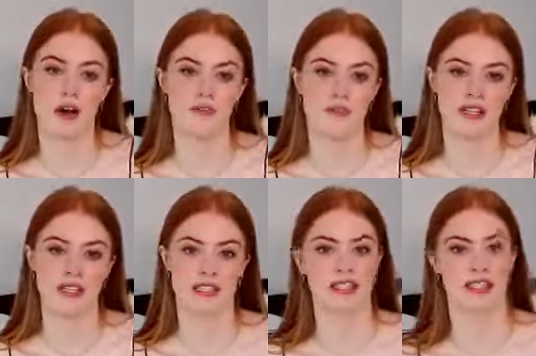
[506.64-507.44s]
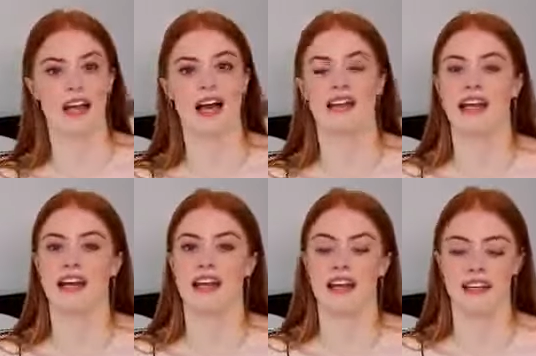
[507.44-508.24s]
omelette. And
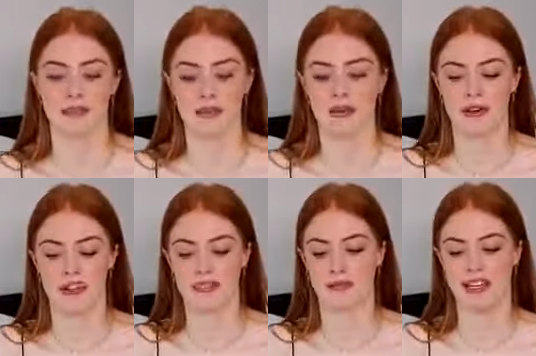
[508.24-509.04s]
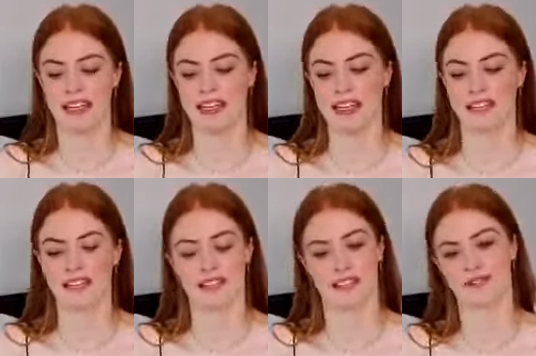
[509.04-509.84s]
then I like to put some like
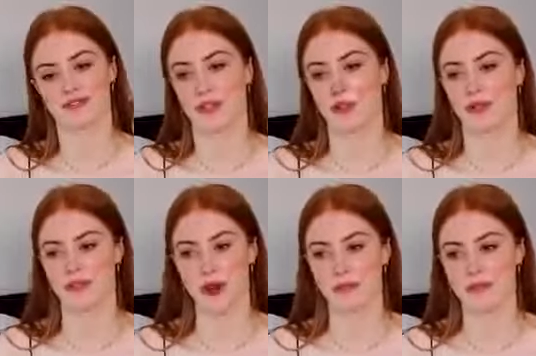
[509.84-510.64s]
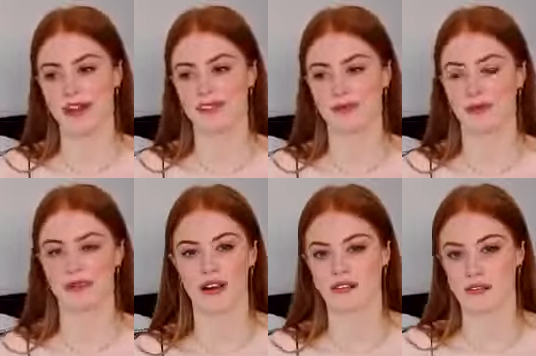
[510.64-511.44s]
leaves on the top bit
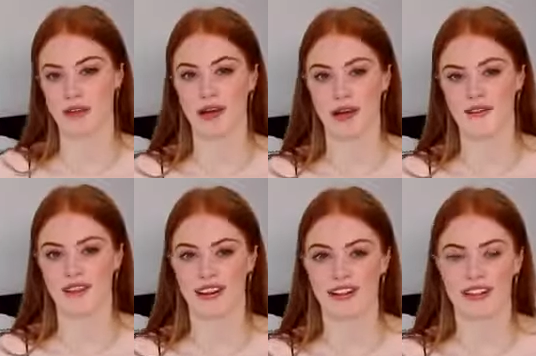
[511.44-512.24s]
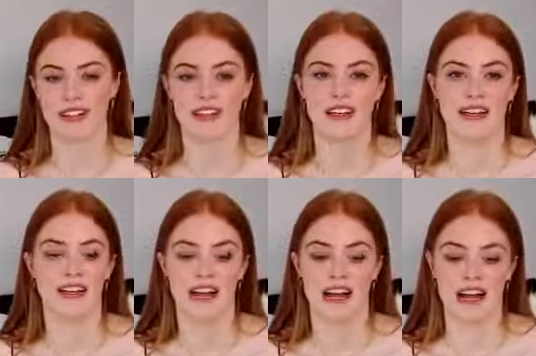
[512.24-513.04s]
before I flip it over,
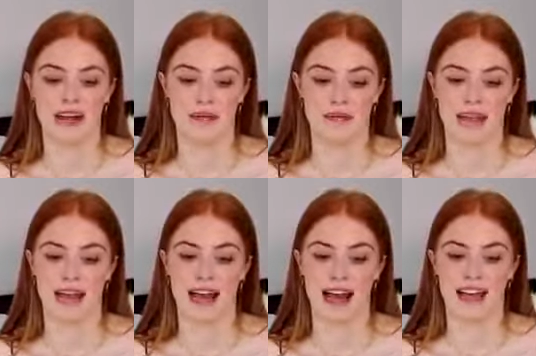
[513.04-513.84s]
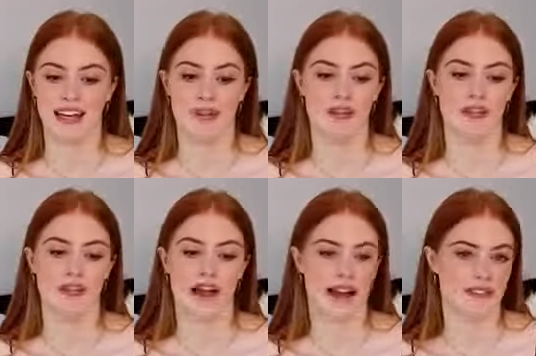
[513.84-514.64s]
and I will
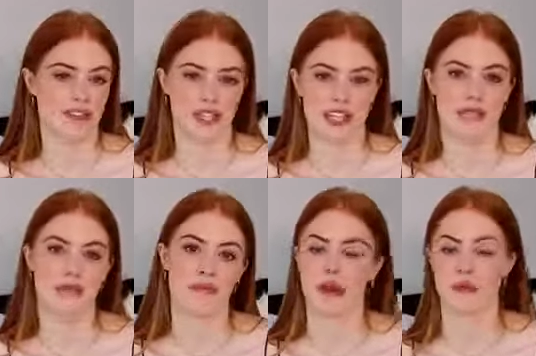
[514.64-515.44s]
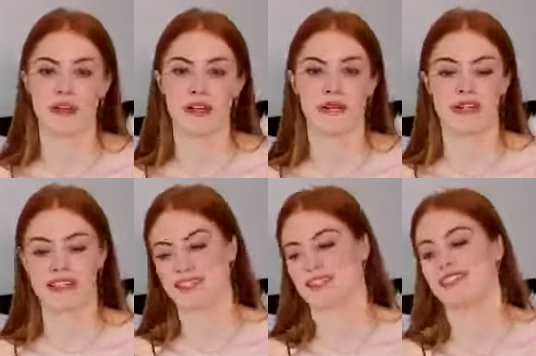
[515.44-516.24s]
have cheese with my omelette
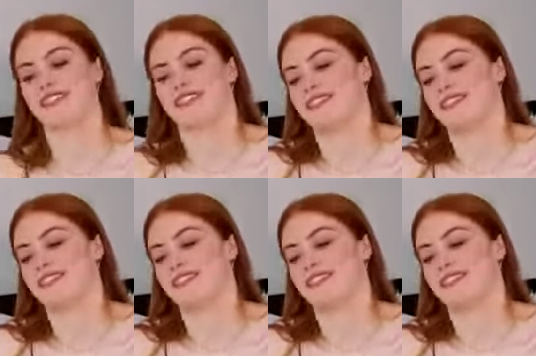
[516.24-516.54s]
because